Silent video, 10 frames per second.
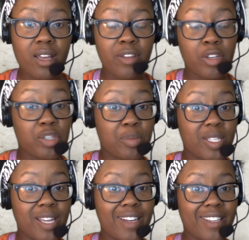They could just be
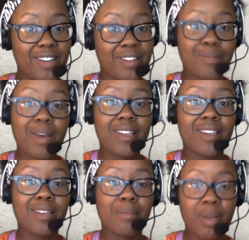standing there and
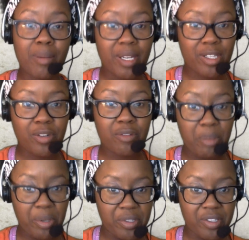smiling, but a picture of a
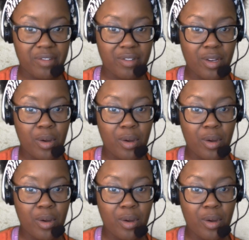person